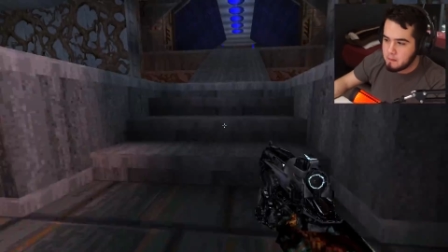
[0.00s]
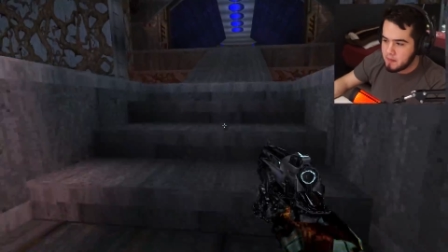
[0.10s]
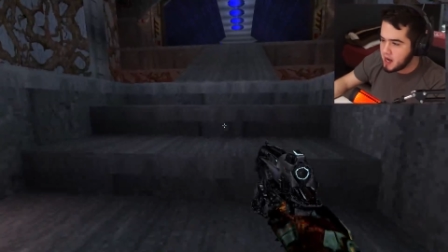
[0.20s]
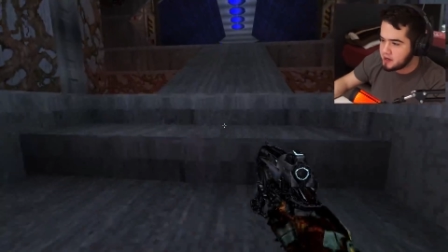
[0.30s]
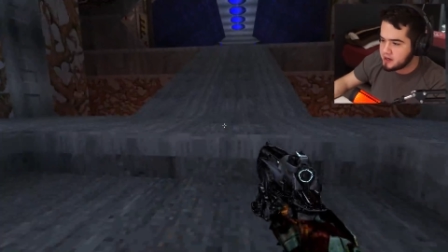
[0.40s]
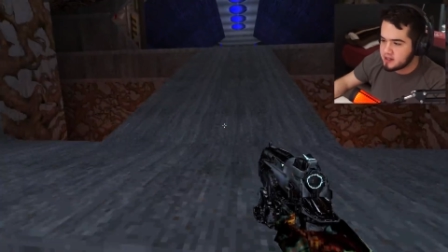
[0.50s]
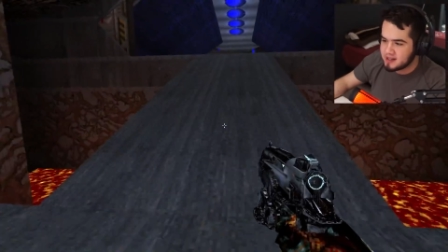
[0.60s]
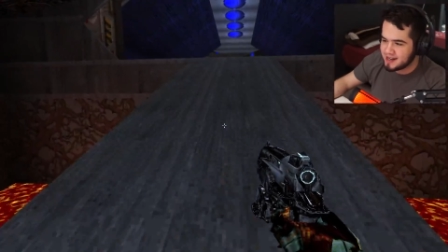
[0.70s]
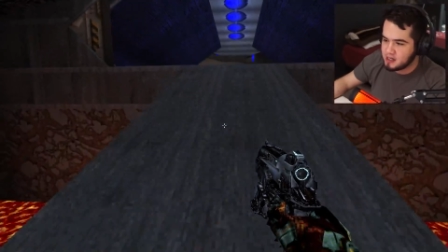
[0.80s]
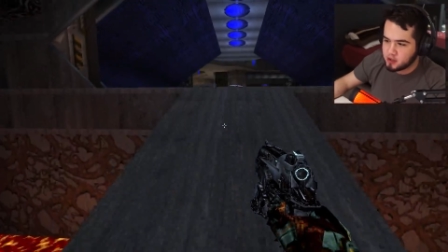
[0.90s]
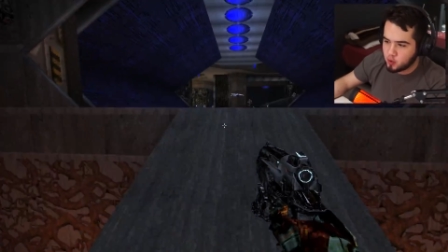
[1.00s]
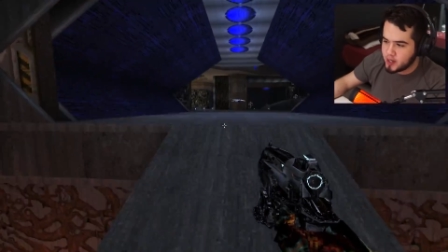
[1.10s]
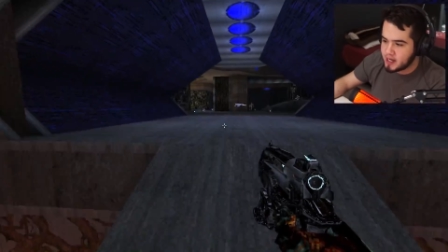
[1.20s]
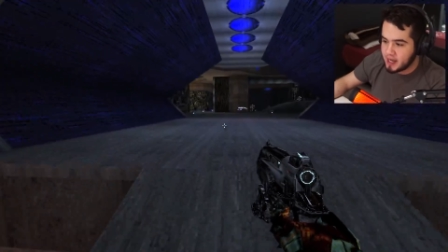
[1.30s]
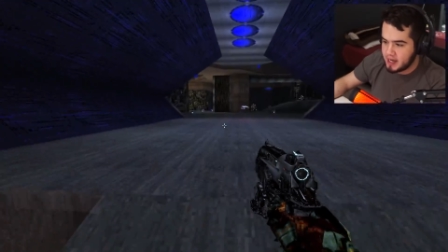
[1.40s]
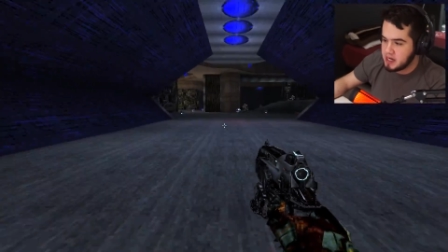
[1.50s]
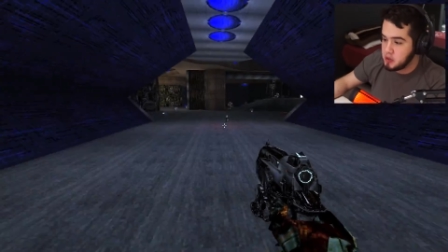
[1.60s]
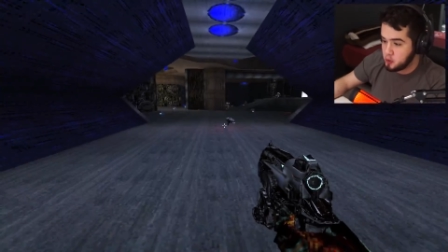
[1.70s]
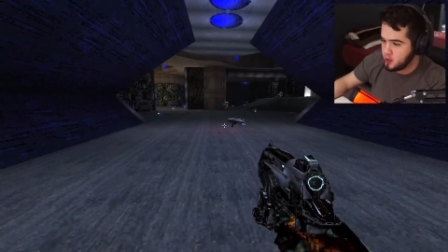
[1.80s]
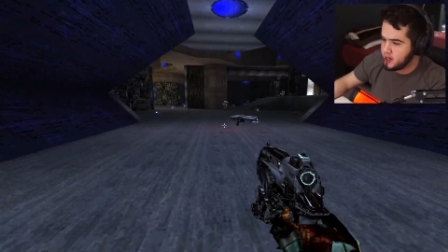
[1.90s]
Modders are doing
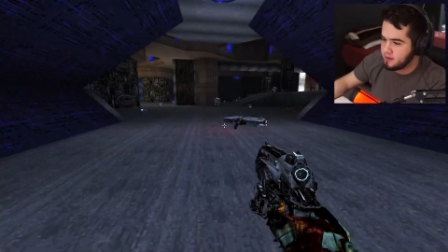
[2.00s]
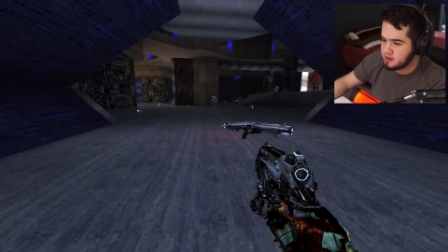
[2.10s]
incredible